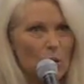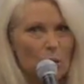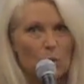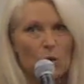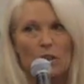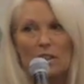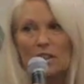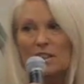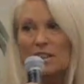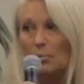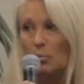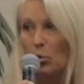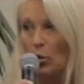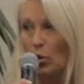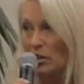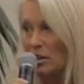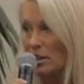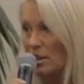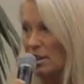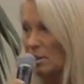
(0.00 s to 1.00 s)
We're going to
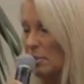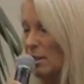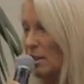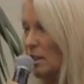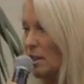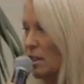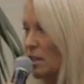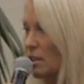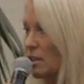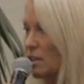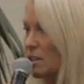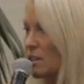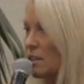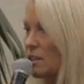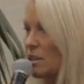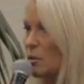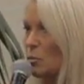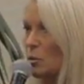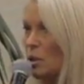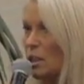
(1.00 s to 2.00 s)
support the speakers.
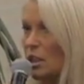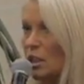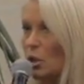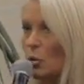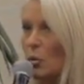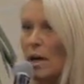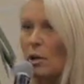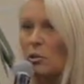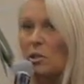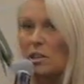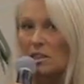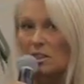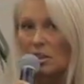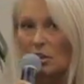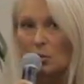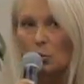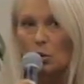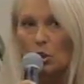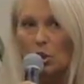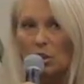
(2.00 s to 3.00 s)
We're going to go out into
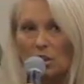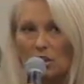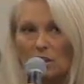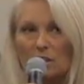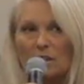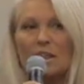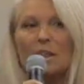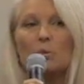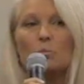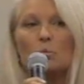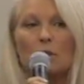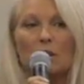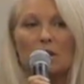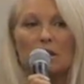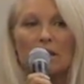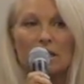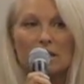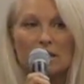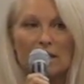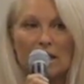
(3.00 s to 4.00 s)
the world and we're
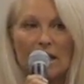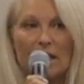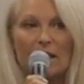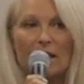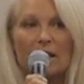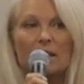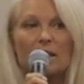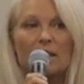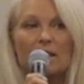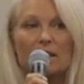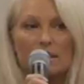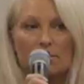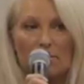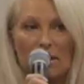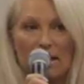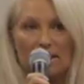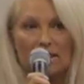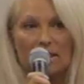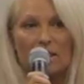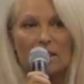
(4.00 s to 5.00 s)
going to take this
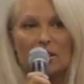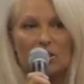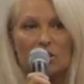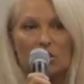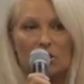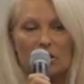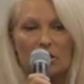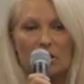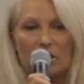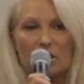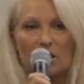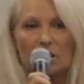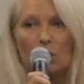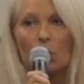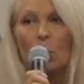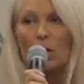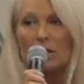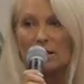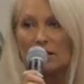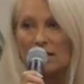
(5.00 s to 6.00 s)
message,
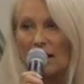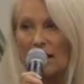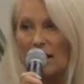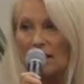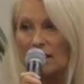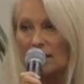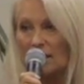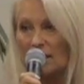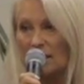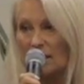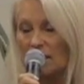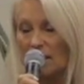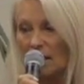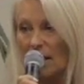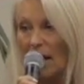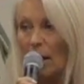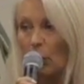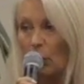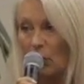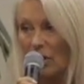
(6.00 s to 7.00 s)
what's next,
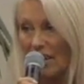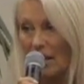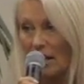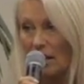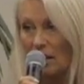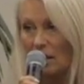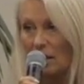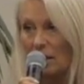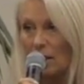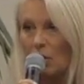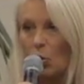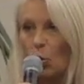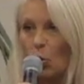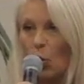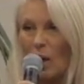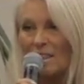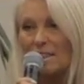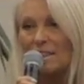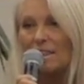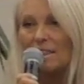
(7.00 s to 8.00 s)
out there.
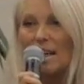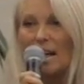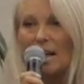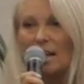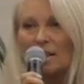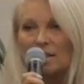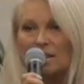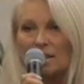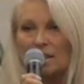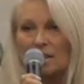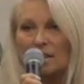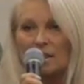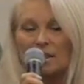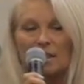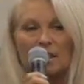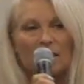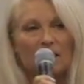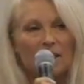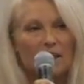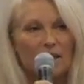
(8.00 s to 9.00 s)
What's next
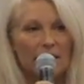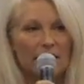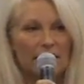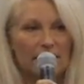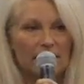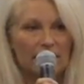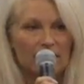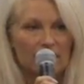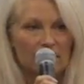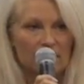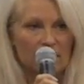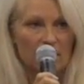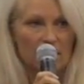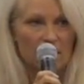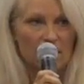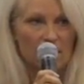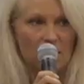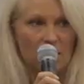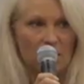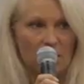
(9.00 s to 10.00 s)
is
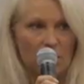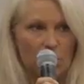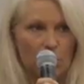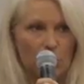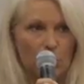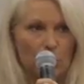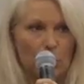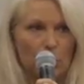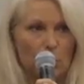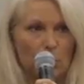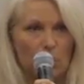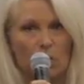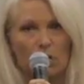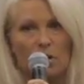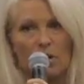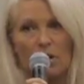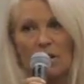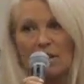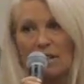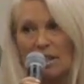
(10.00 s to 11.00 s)
you.
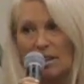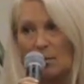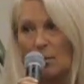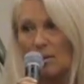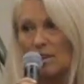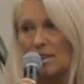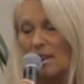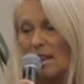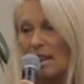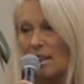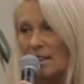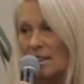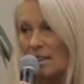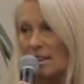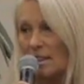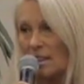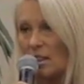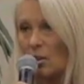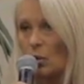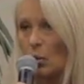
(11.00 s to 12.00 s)
That's what's next.
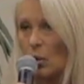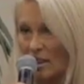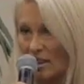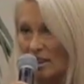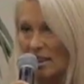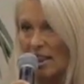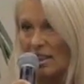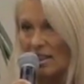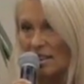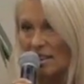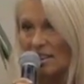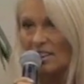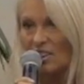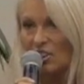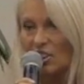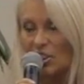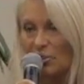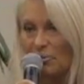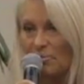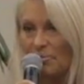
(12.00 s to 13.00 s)
What's next is
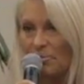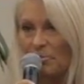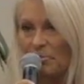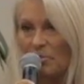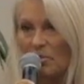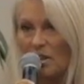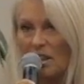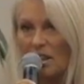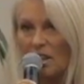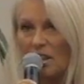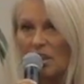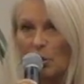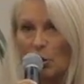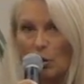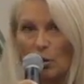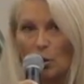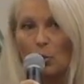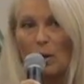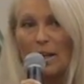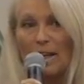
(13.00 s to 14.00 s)
you.
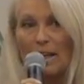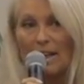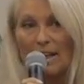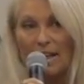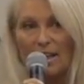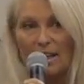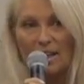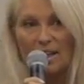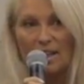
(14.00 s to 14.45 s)
You're awake.